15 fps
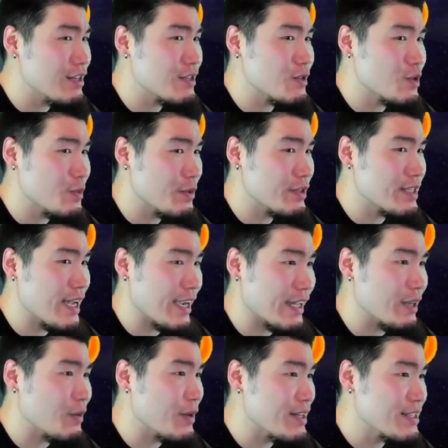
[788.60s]
a super attack
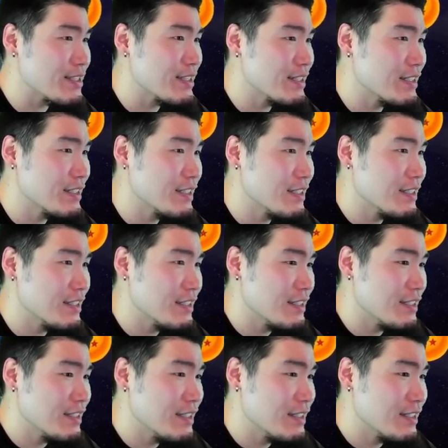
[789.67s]
anyways.
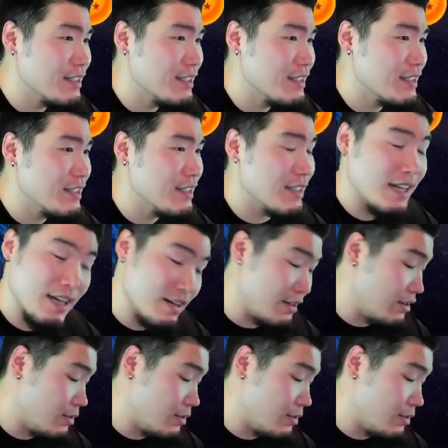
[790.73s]
I don't know,